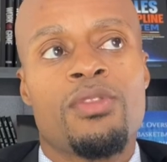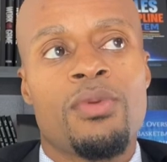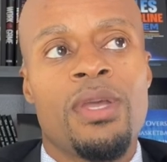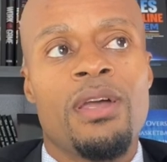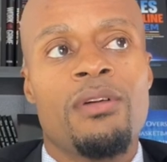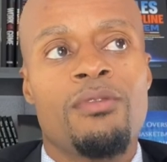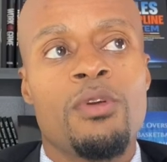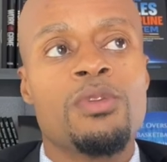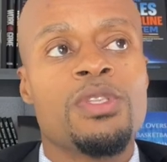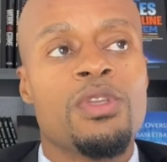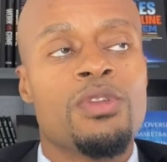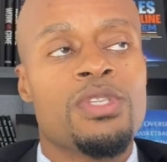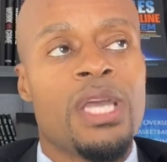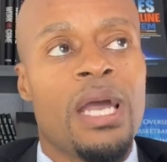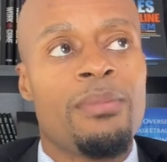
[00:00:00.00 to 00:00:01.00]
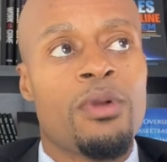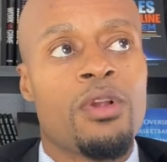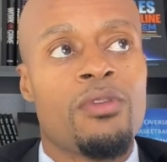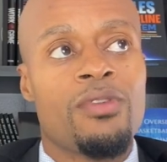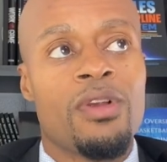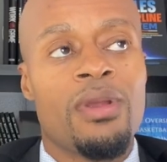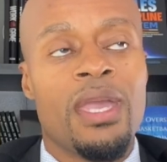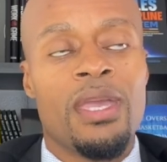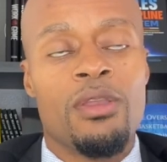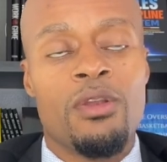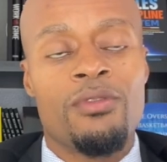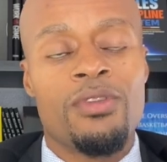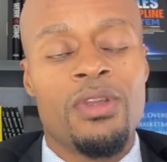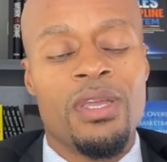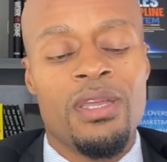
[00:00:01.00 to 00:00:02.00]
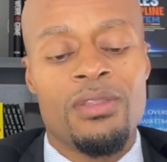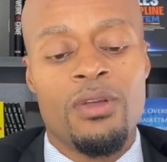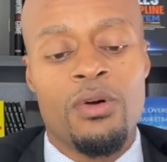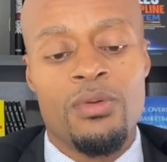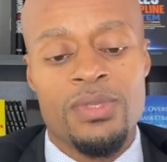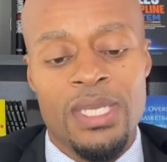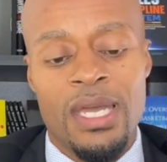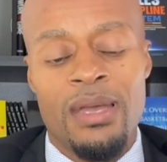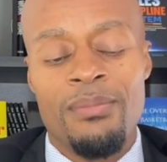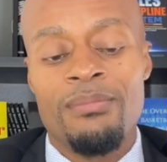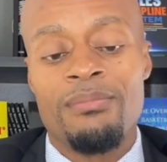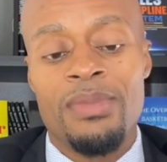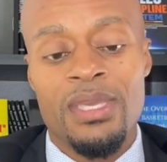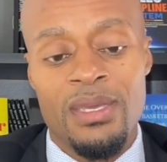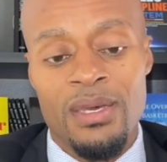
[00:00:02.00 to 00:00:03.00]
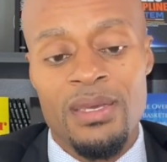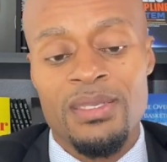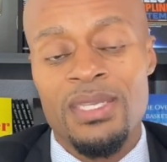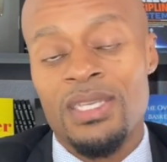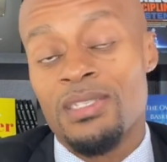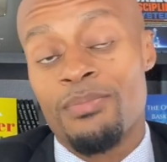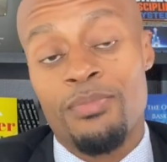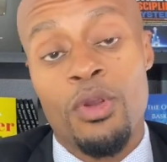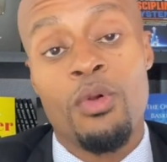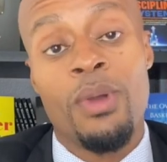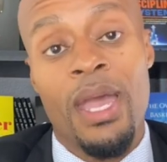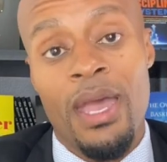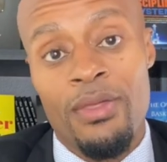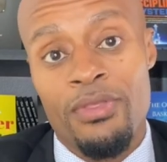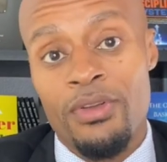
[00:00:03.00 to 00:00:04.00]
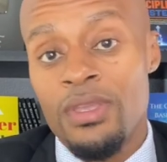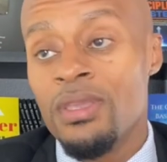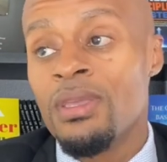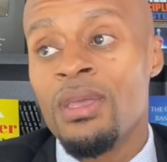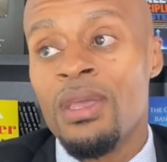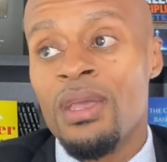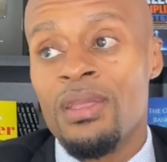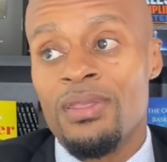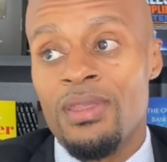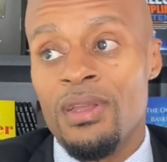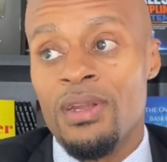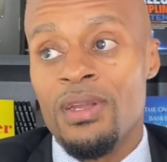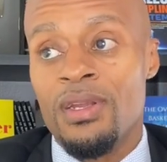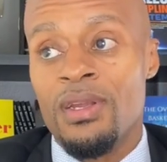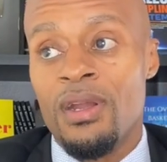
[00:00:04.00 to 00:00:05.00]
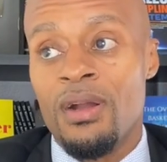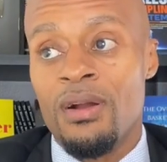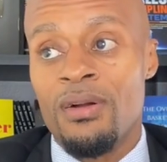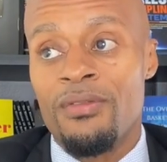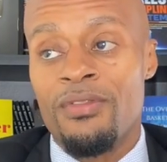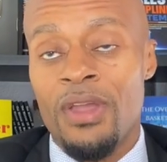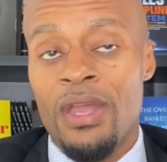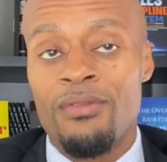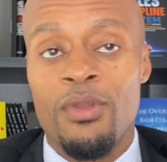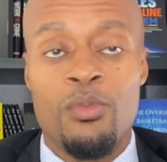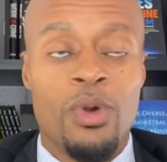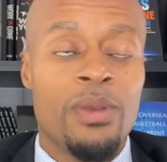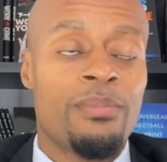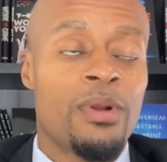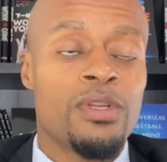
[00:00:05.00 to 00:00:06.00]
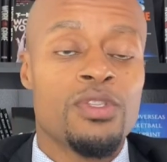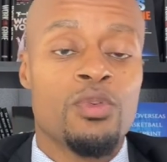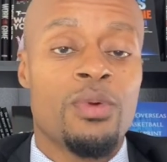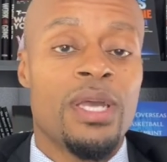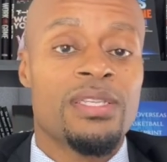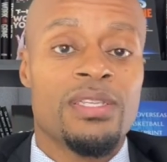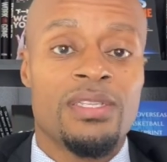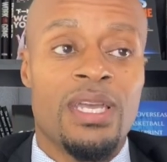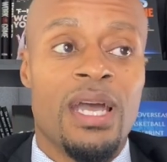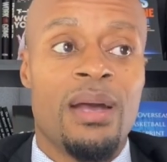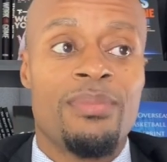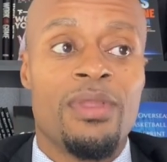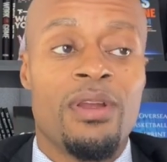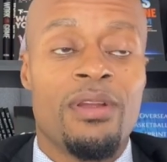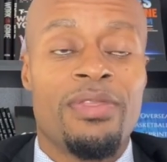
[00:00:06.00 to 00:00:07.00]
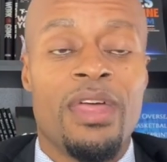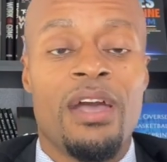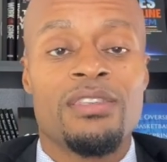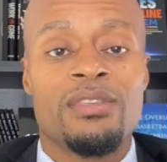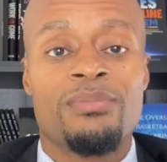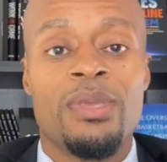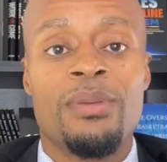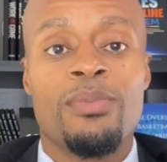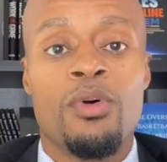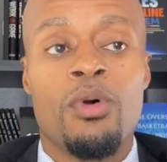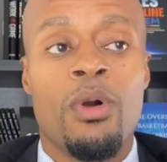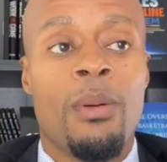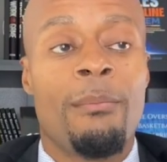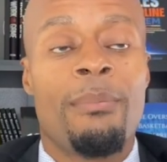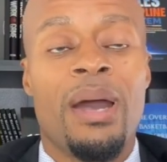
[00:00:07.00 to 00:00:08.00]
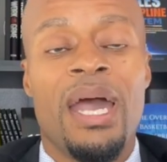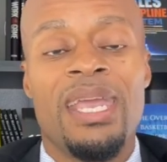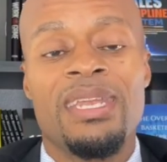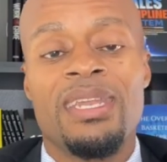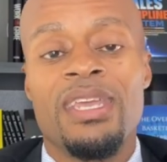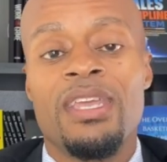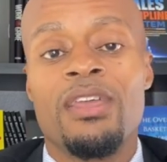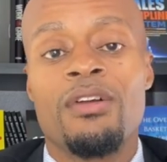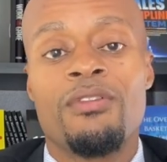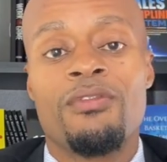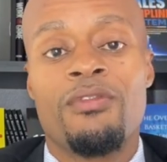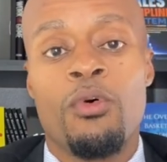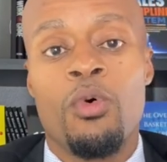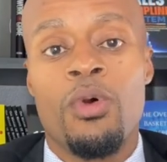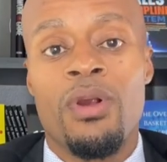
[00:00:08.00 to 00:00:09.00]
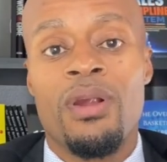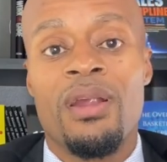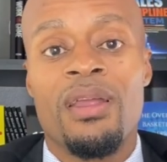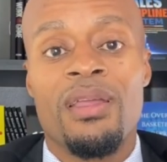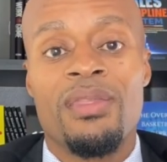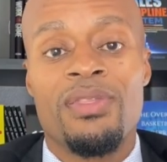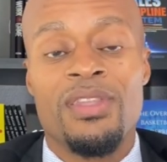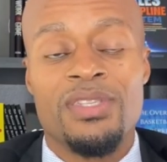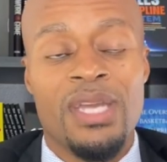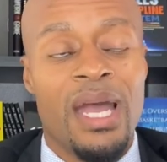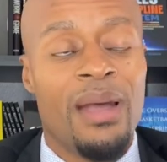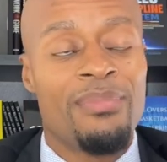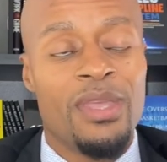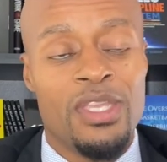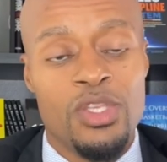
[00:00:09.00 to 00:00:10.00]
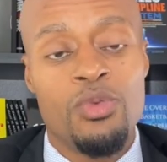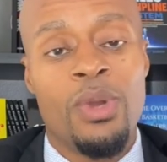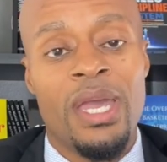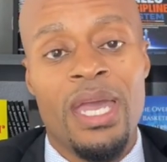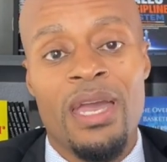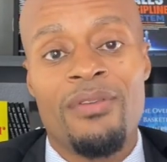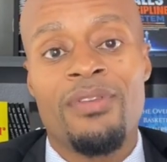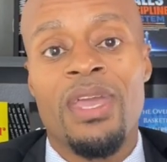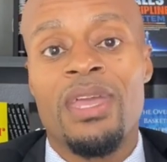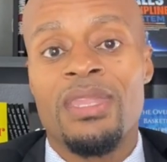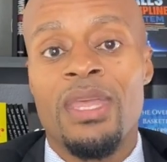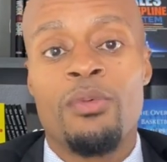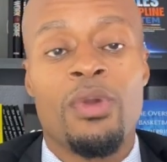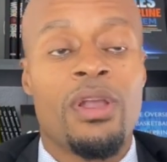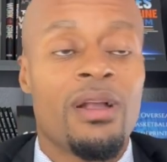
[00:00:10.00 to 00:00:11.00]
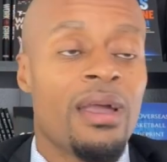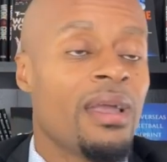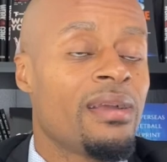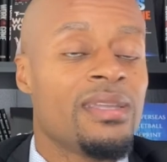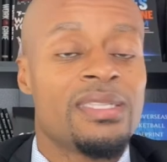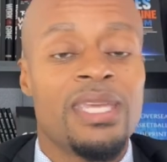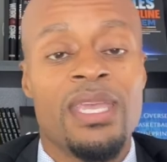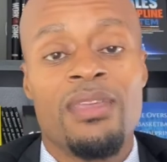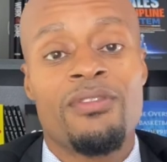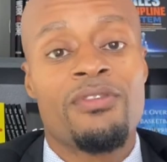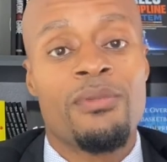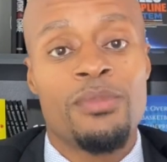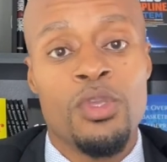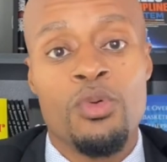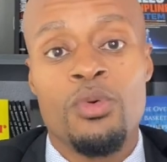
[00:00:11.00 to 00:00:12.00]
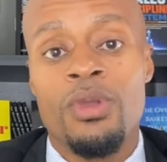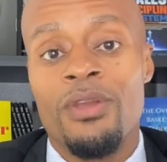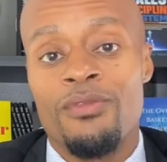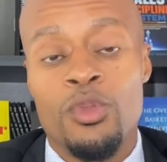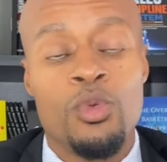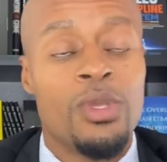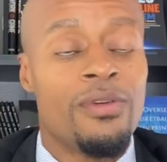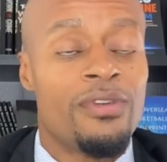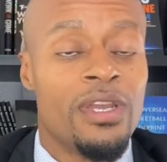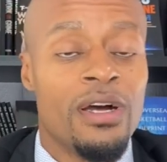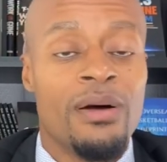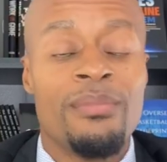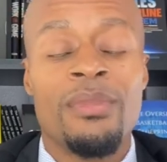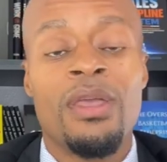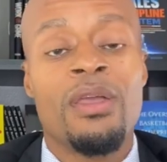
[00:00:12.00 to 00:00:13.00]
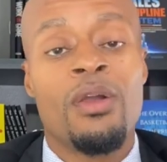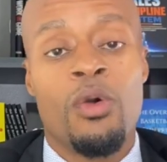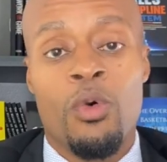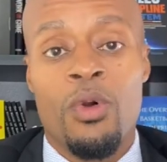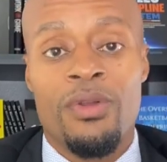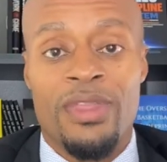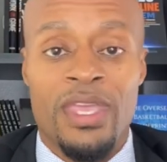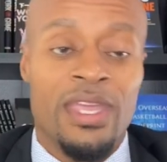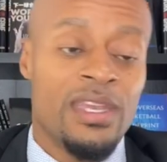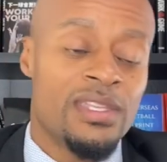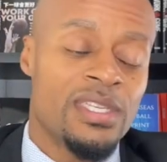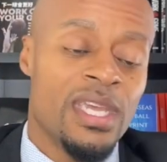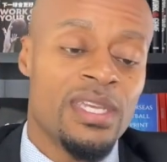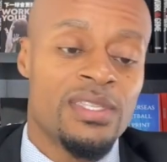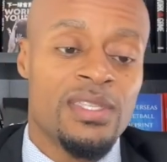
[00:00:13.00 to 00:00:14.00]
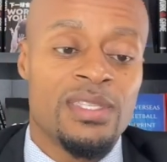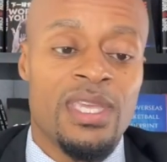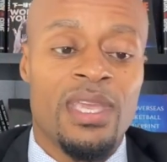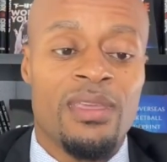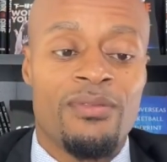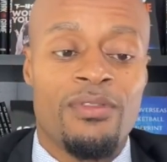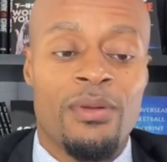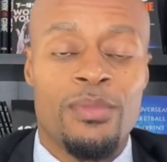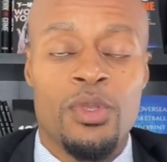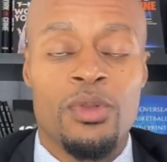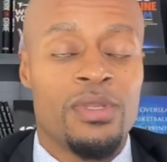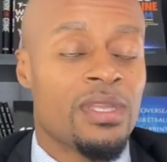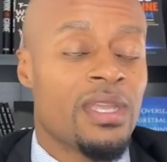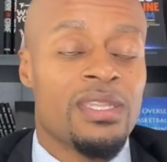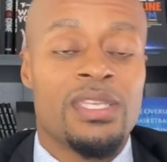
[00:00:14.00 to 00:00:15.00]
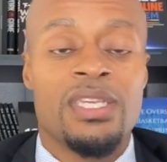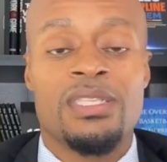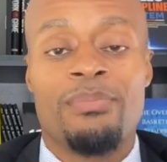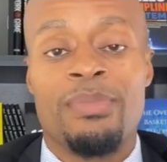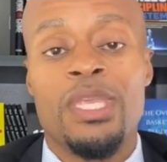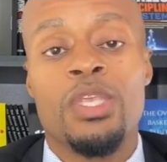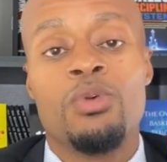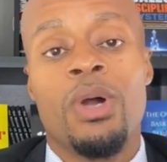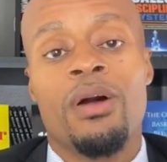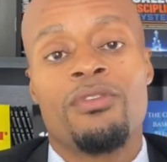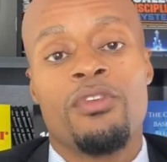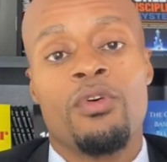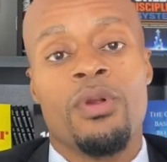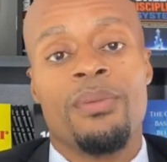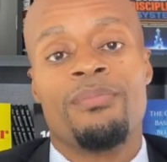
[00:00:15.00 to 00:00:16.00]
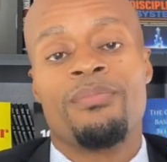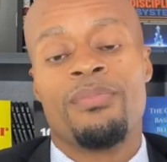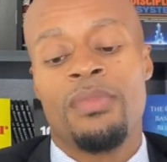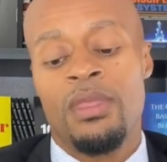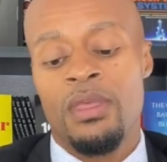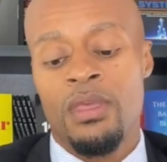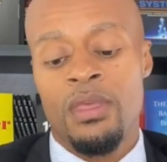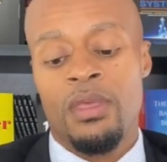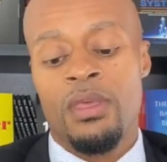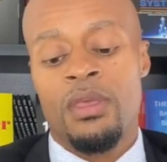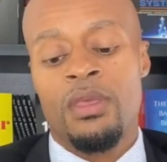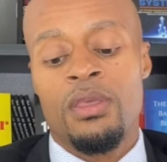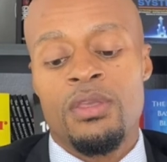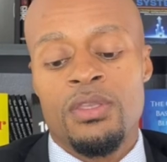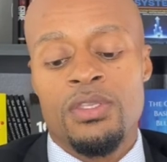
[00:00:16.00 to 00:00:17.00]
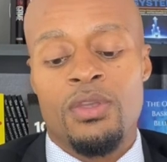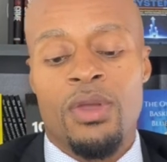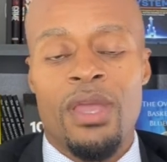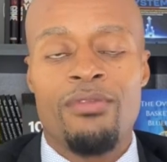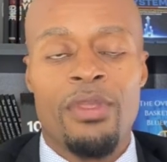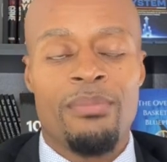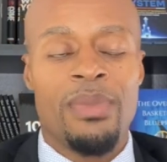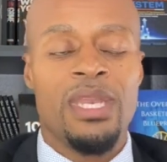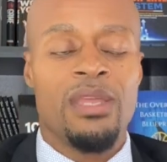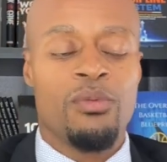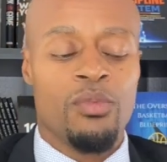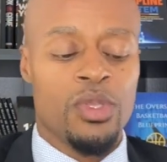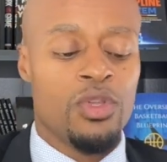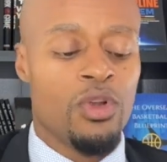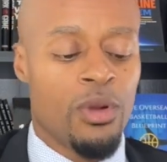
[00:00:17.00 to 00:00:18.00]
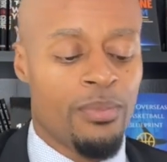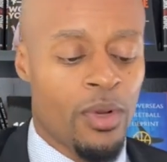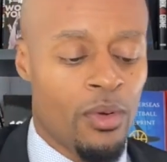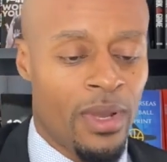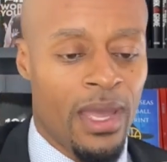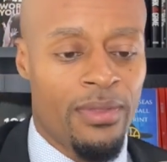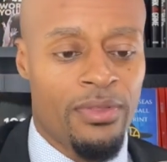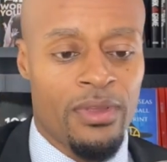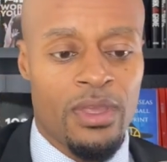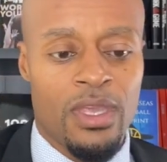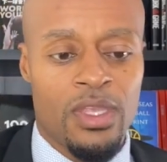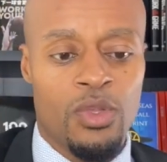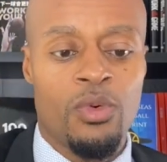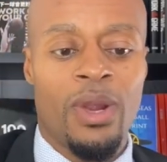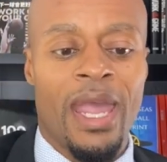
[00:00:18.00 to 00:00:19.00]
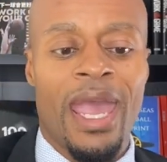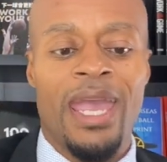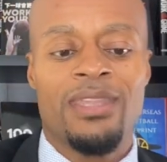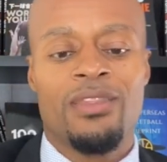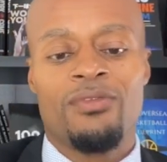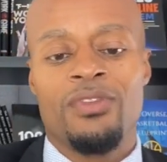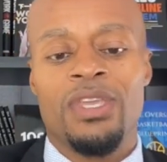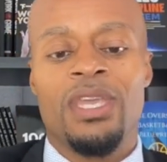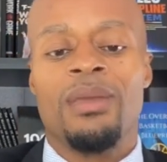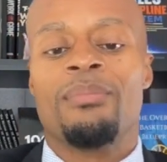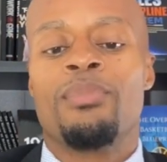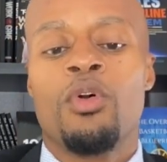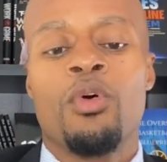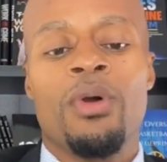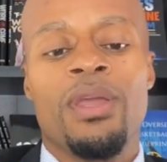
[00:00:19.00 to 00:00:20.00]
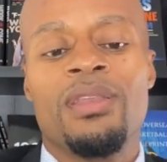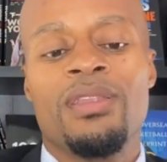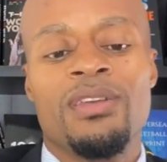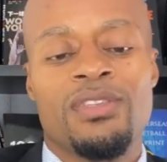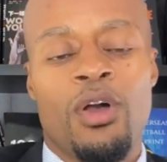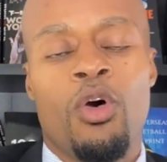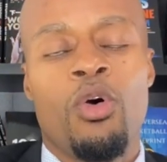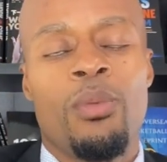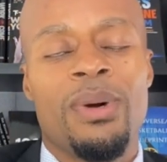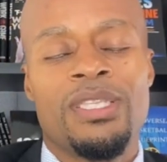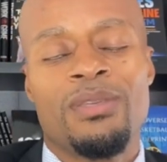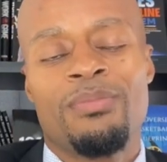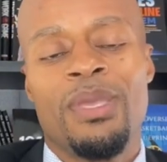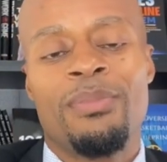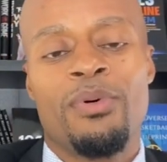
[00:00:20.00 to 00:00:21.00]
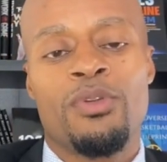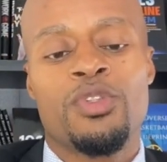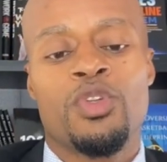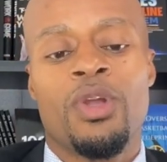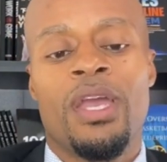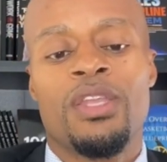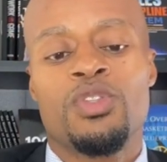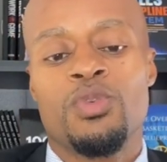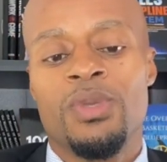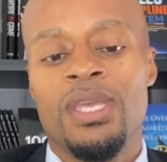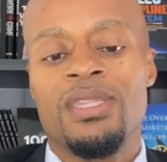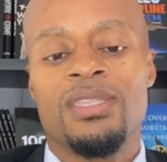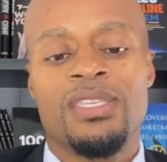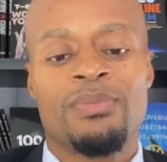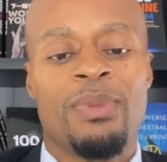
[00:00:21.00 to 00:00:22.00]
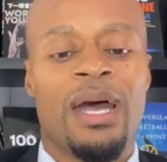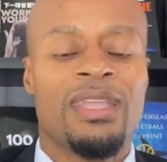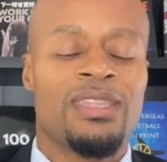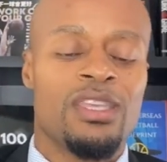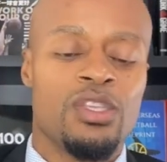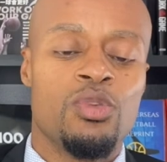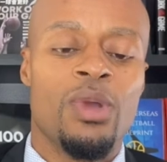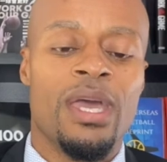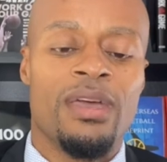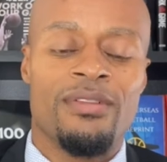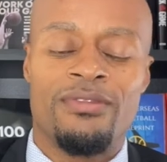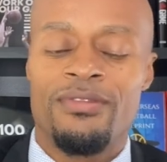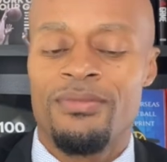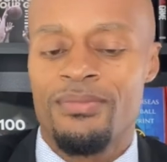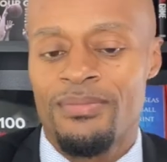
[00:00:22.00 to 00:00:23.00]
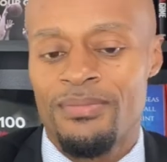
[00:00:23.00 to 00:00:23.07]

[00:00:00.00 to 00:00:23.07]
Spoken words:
threat of losing your job or career hanging over your head the whole time? Because as a pro athlete, for every one person who has a job, there are 1,000 people pining for the job that you have, and they would gladly take it from you if you give it up, or they get a chance to take it from you. You get a chance to beat you out for it. So every minute when you're a pro athlete and you are actively employed, there's a whole bunch of people trying to get the spot that you have.